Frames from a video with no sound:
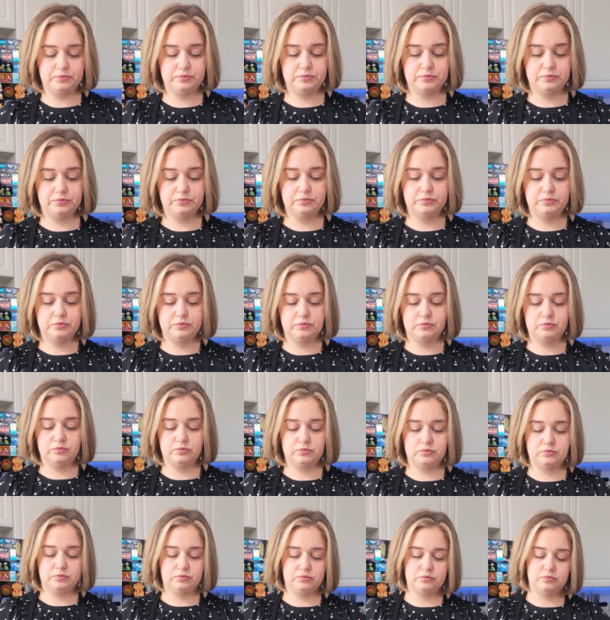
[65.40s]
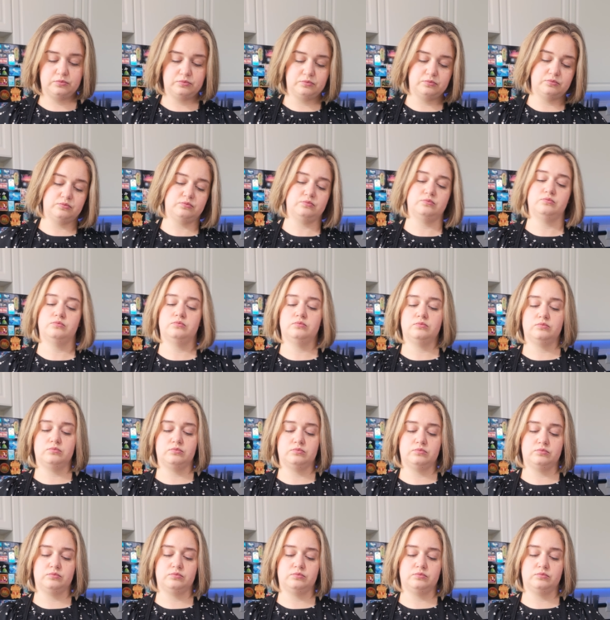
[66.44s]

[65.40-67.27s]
No one is speaking in this clip.